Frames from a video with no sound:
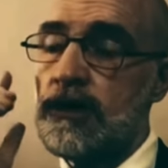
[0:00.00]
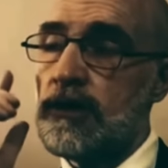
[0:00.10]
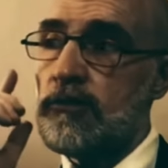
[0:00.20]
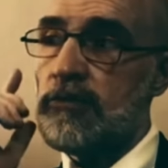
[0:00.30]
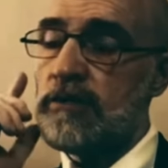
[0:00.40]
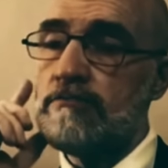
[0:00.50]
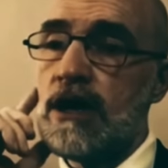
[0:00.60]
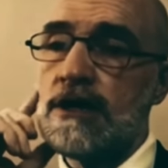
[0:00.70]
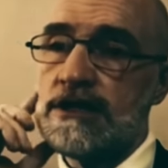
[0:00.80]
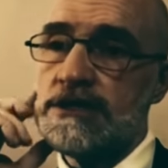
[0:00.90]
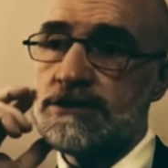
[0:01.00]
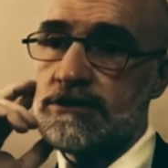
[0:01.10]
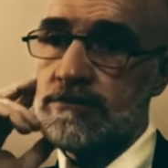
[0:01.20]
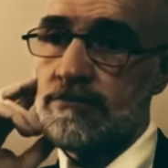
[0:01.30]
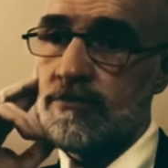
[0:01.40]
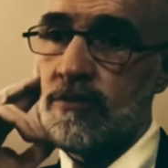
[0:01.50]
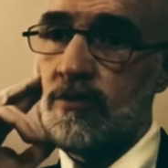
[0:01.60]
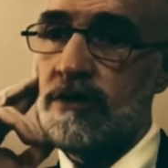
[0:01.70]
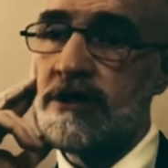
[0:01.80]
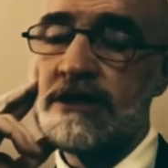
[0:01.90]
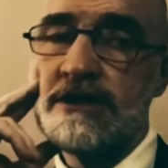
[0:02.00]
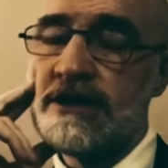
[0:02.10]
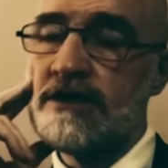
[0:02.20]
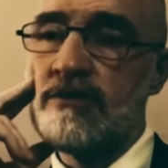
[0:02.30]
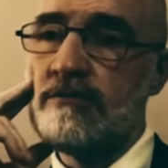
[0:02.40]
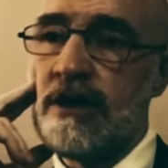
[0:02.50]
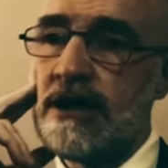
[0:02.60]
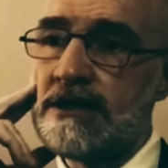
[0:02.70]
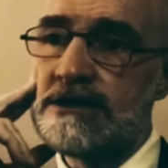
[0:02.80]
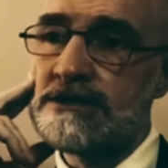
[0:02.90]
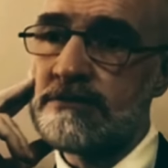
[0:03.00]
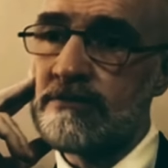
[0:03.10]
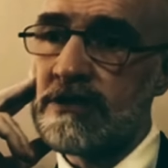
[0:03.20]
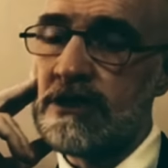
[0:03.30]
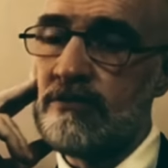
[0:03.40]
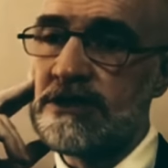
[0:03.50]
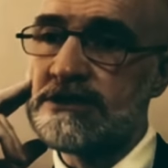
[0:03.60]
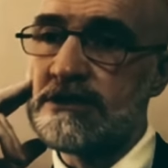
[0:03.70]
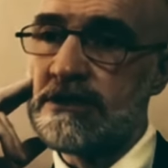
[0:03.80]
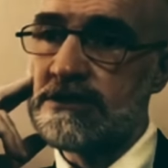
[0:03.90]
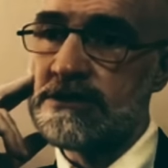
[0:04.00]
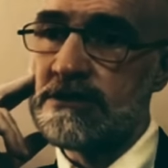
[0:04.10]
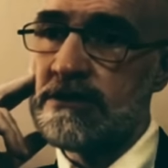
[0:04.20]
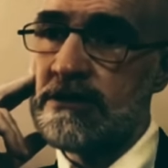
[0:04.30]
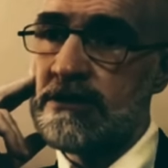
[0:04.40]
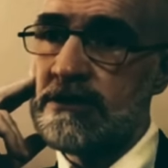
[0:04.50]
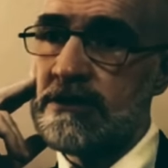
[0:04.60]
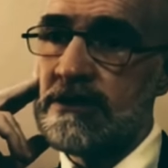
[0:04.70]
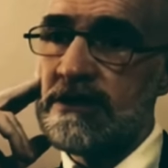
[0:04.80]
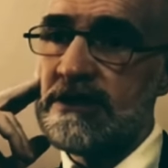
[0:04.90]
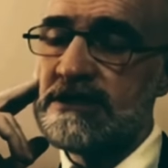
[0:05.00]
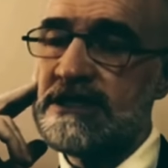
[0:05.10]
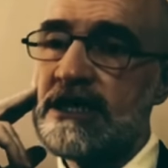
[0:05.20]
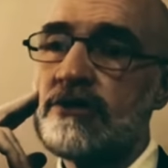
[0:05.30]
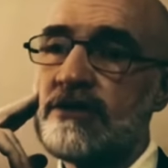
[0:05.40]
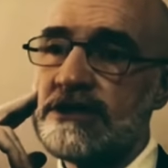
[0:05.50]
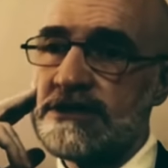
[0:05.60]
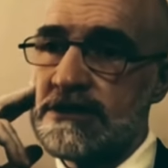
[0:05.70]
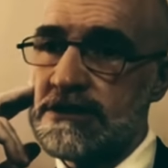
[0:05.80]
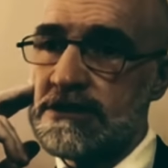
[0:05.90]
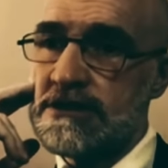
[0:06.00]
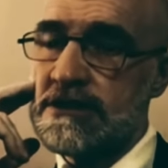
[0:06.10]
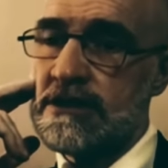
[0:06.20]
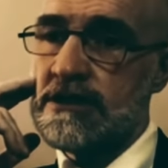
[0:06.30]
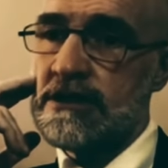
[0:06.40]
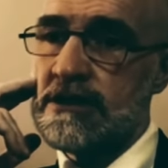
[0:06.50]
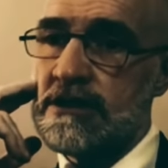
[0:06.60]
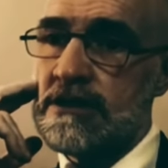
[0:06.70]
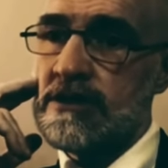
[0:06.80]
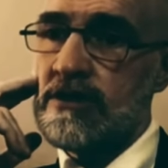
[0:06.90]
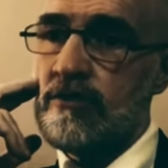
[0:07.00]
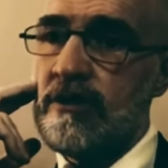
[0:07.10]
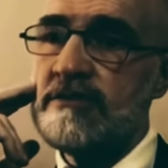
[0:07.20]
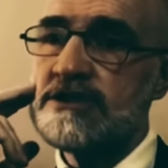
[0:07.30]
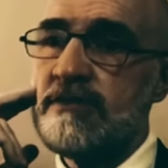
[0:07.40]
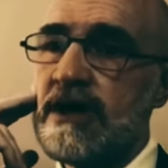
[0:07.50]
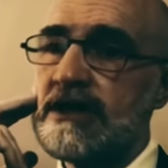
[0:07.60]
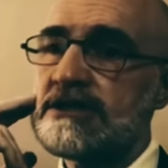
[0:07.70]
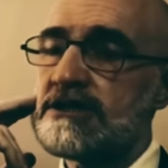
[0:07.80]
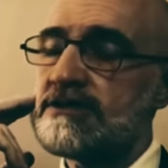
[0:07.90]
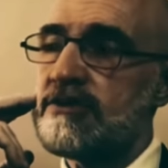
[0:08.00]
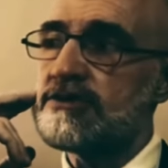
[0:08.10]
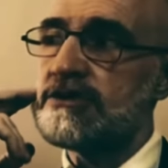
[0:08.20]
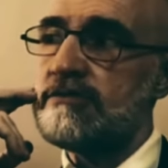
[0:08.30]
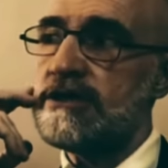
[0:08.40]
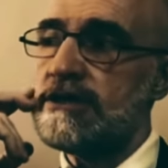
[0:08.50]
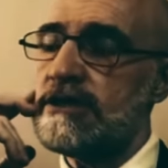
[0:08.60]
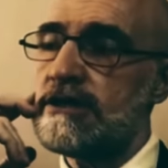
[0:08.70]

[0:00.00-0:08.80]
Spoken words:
but bodies. Women are nothing but bodies. In Western culture, they're decorations. Women's bodies are supposed to be